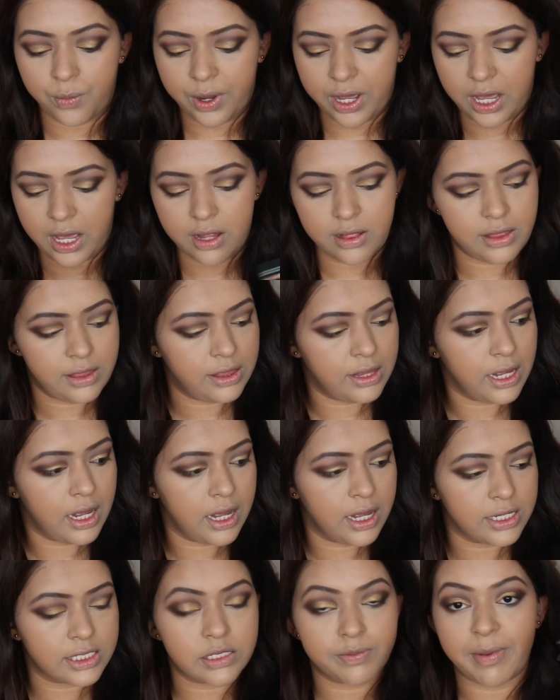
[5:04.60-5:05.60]
with
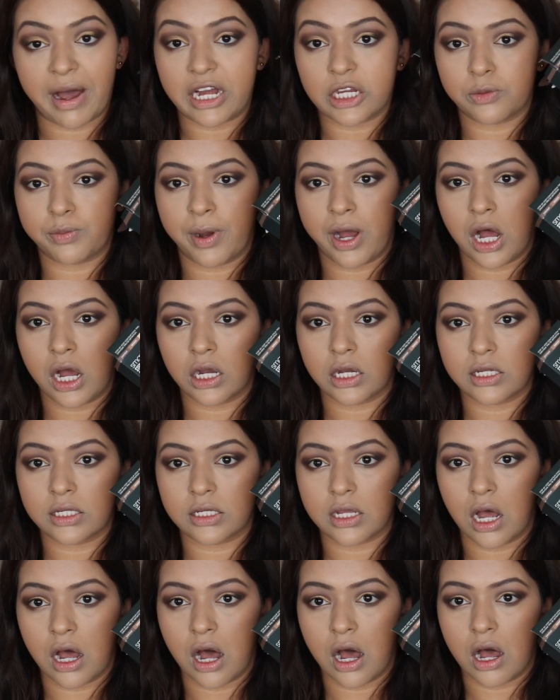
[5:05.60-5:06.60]
the Smashbox